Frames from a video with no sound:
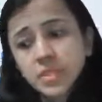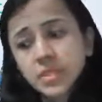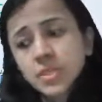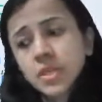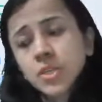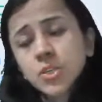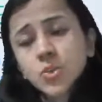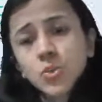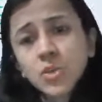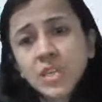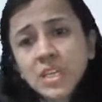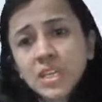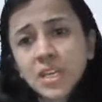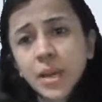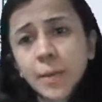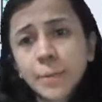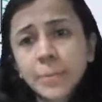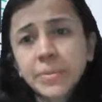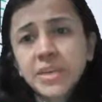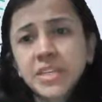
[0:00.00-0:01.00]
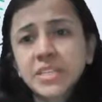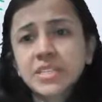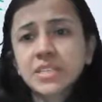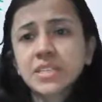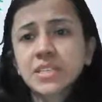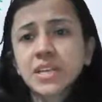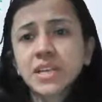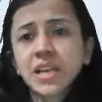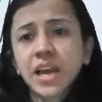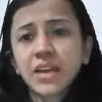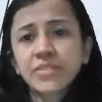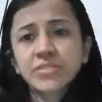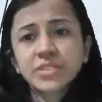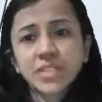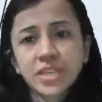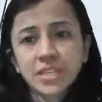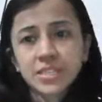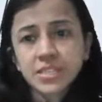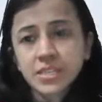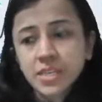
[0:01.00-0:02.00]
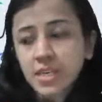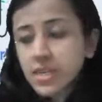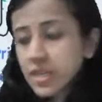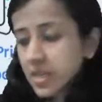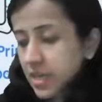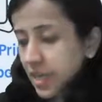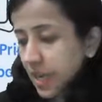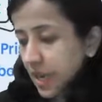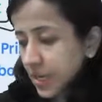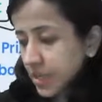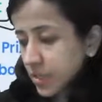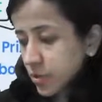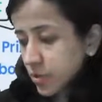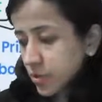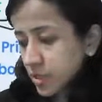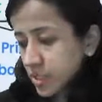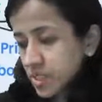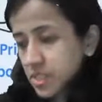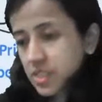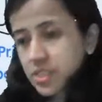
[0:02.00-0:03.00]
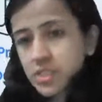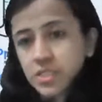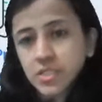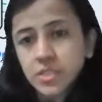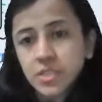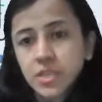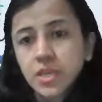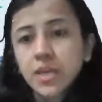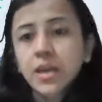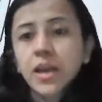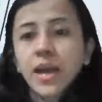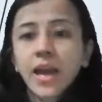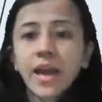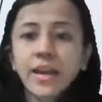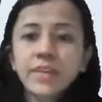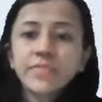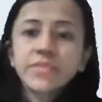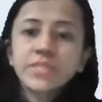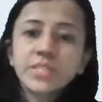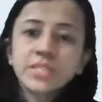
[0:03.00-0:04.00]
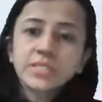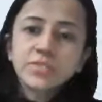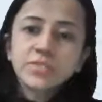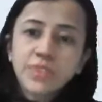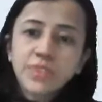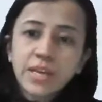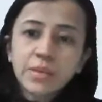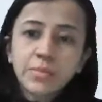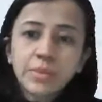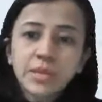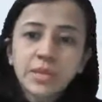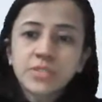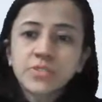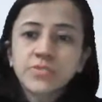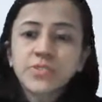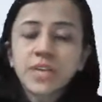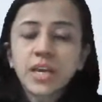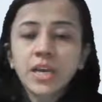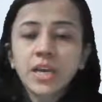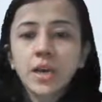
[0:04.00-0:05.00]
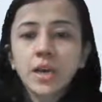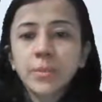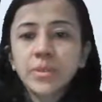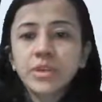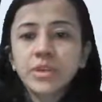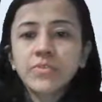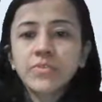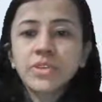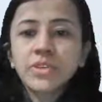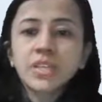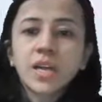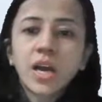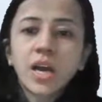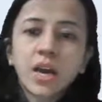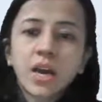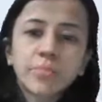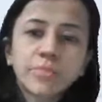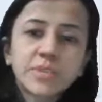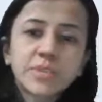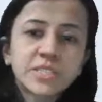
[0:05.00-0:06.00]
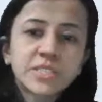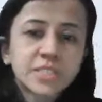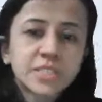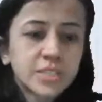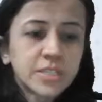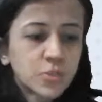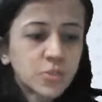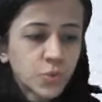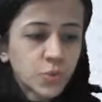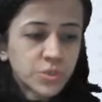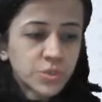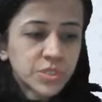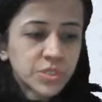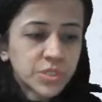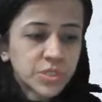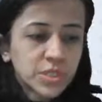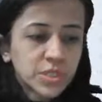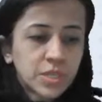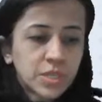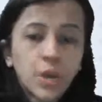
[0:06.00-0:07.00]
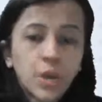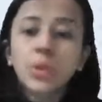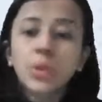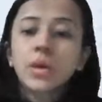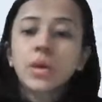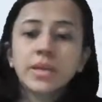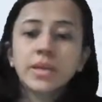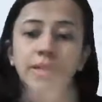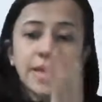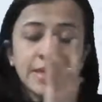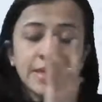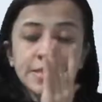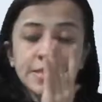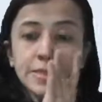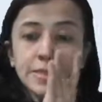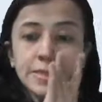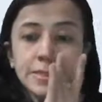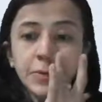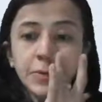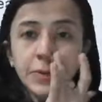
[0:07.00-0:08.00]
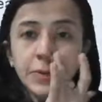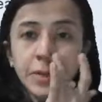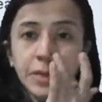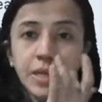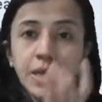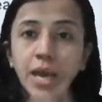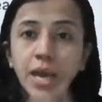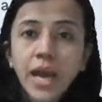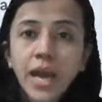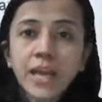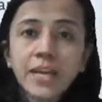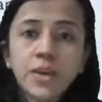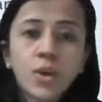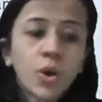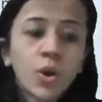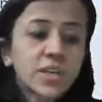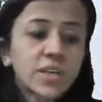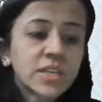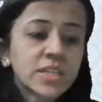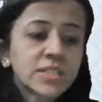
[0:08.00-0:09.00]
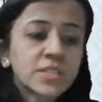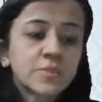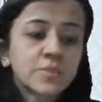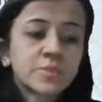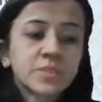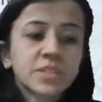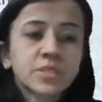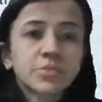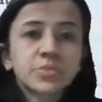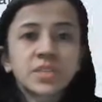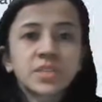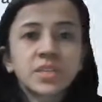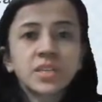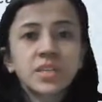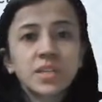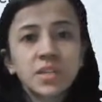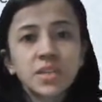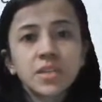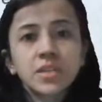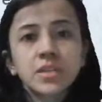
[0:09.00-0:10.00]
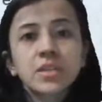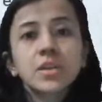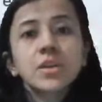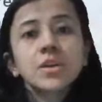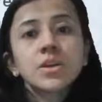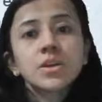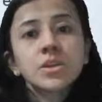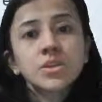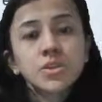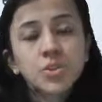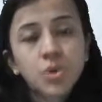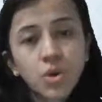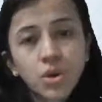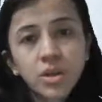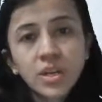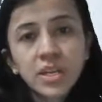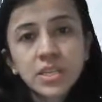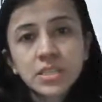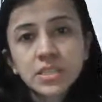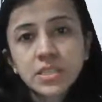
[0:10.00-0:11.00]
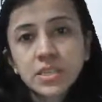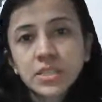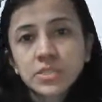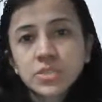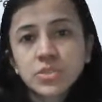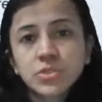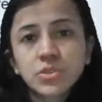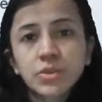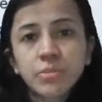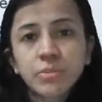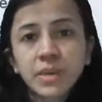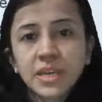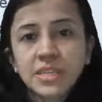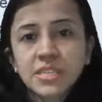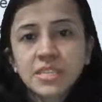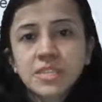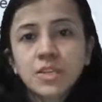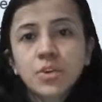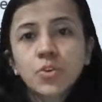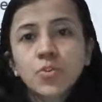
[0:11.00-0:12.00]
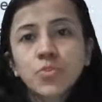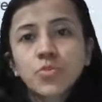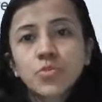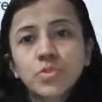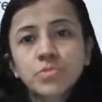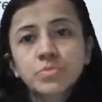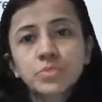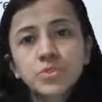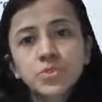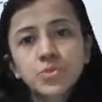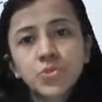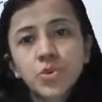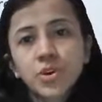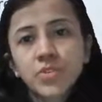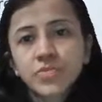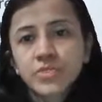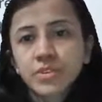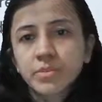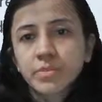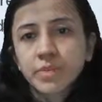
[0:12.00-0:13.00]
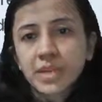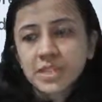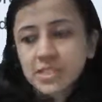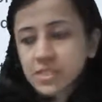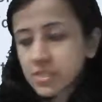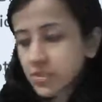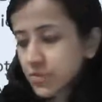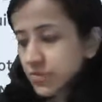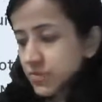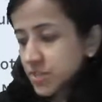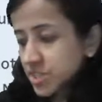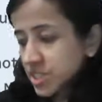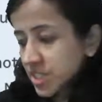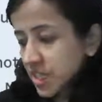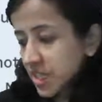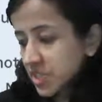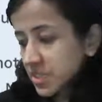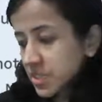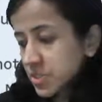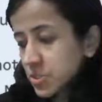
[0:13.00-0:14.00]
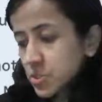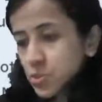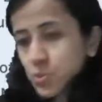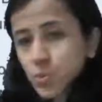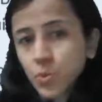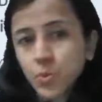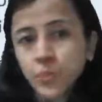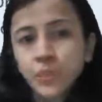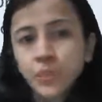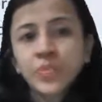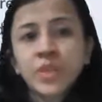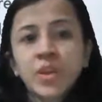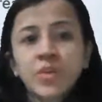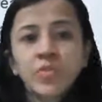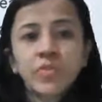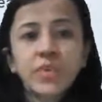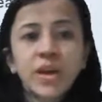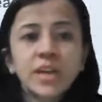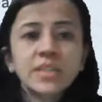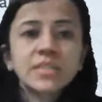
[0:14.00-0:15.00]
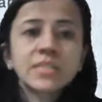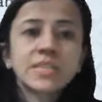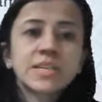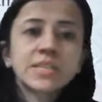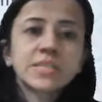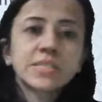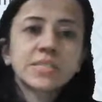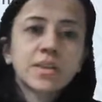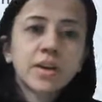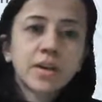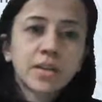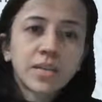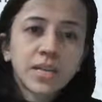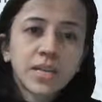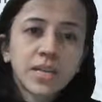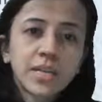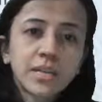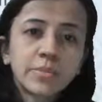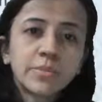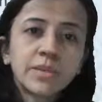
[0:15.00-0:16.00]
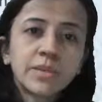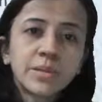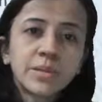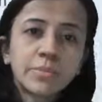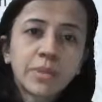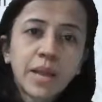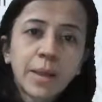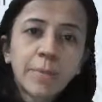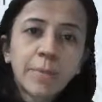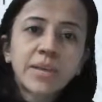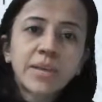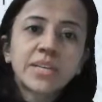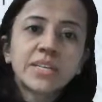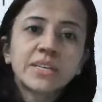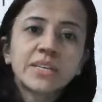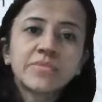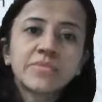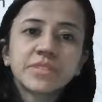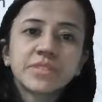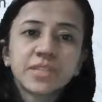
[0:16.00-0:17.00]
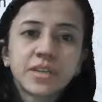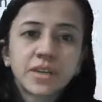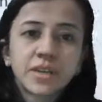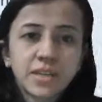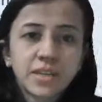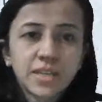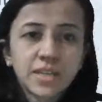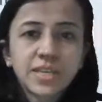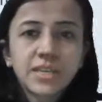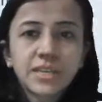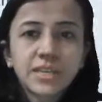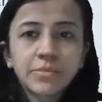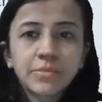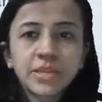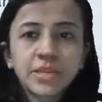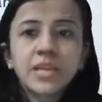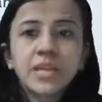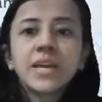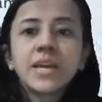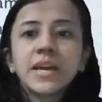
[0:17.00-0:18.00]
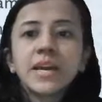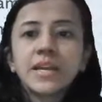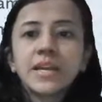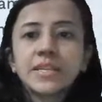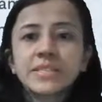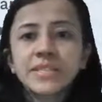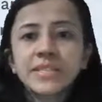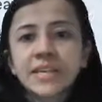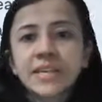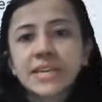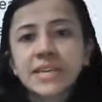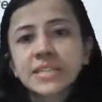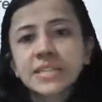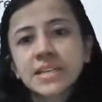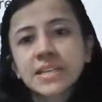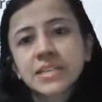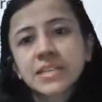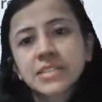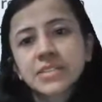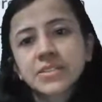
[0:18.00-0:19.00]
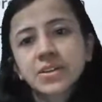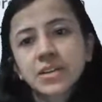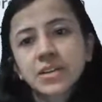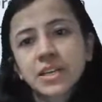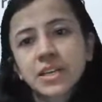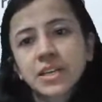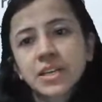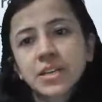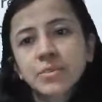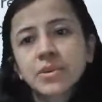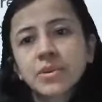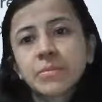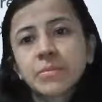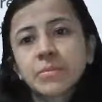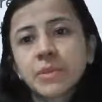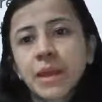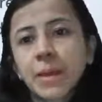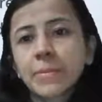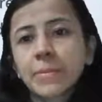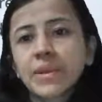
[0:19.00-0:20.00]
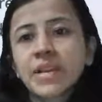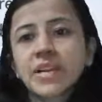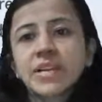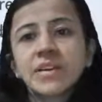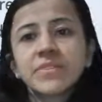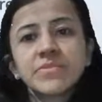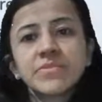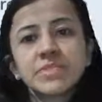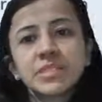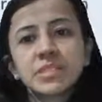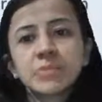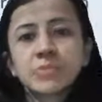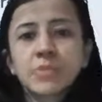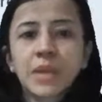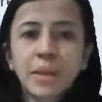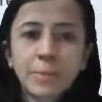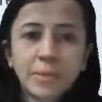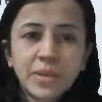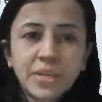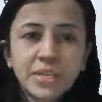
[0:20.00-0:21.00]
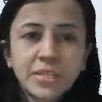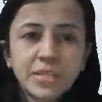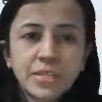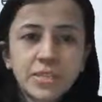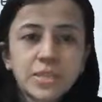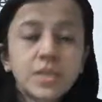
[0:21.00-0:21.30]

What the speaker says: You can compete in the live test and quizzes. And within 12 months, we are coming with our print. Next is our iconic subscription. Here, your access to the best from two of the best. Which are these two? One that is Unacademy and Prep Ladder with Unacademy. Second that is Unacademy and Prep Ladder with Prep Ladder.